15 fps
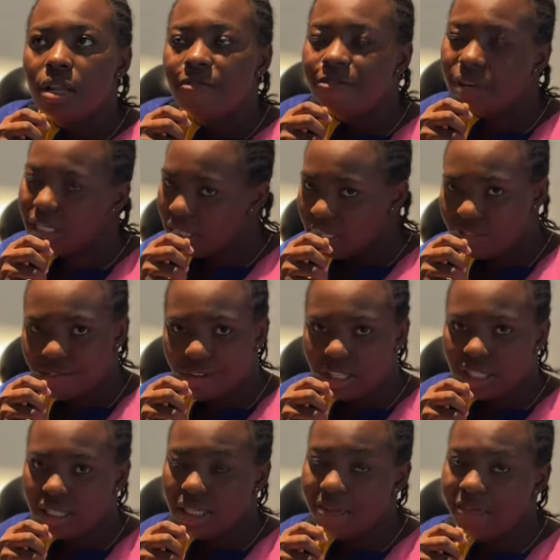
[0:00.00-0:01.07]
First things first
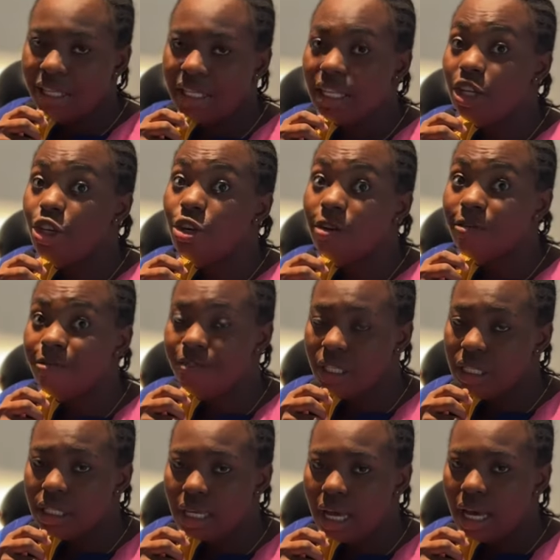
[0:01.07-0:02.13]
is definitely your
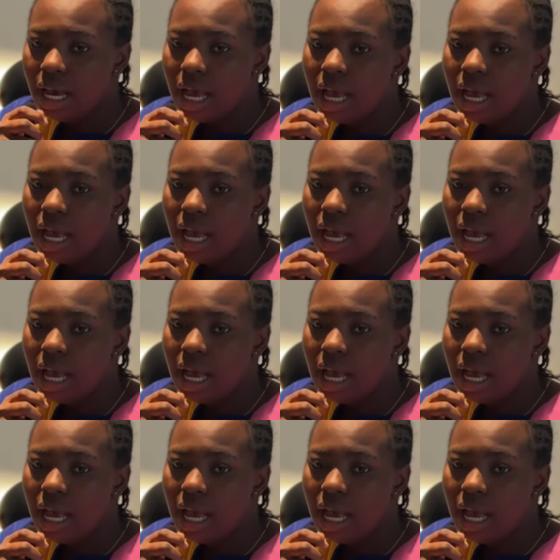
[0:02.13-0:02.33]
visa,